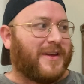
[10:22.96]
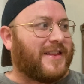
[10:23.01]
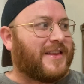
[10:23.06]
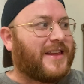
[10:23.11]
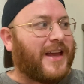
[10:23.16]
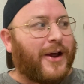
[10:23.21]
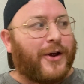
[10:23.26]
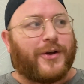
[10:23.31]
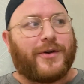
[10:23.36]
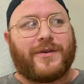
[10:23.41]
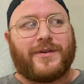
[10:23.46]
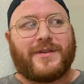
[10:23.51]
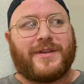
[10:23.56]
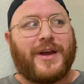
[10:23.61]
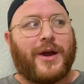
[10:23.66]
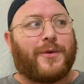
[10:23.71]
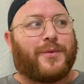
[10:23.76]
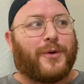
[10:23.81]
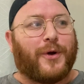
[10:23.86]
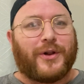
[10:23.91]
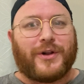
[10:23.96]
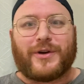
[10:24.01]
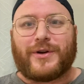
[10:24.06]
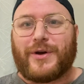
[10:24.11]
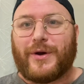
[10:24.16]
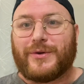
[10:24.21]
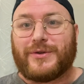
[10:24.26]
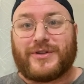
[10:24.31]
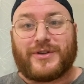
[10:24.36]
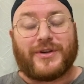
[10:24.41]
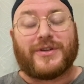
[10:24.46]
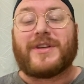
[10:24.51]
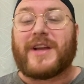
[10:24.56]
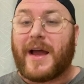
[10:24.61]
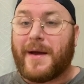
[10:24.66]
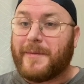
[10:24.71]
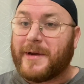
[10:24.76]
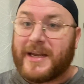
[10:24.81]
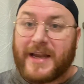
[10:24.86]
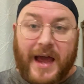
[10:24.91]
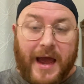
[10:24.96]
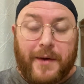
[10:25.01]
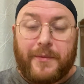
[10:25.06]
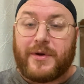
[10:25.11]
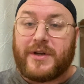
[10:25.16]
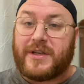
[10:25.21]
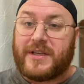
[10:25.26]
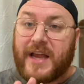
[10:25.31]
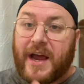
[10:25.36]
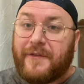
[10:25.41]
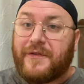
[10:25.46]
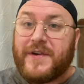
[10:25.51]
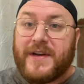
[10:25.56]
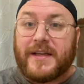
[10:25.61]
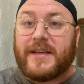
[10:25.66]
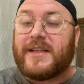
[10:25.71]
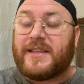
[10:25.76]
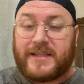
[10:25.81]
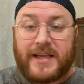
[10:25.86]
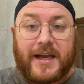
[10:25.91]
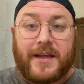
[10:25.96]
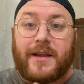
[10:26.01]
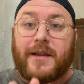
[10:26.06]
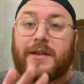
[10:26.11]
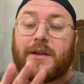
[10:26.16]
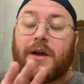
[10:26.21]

Their roller coasters, I mean, I would definitely say that there